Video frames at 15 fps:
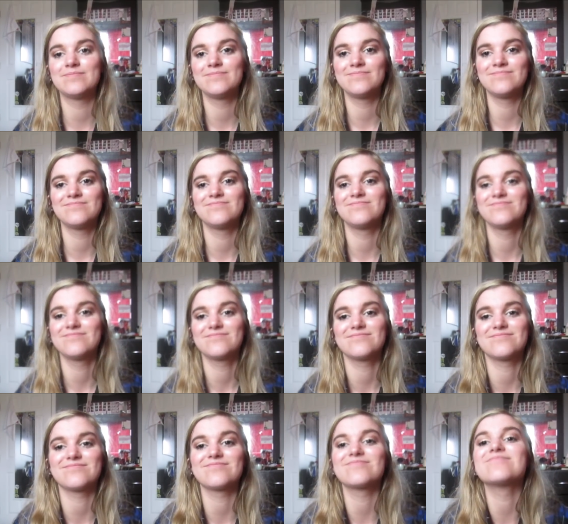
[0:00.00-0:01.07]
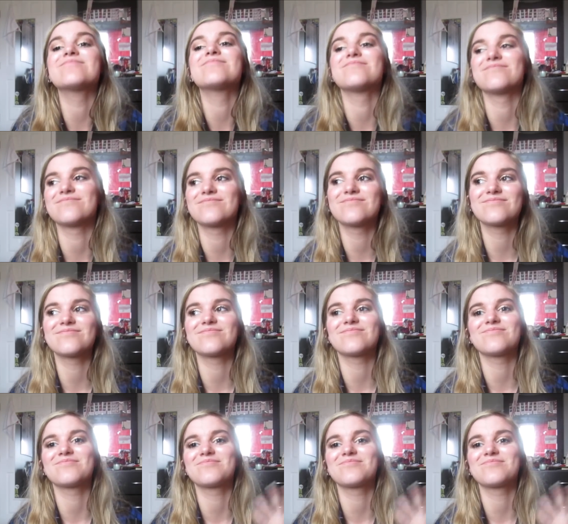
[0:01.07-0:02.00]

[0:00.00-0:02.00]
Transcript: [no speech]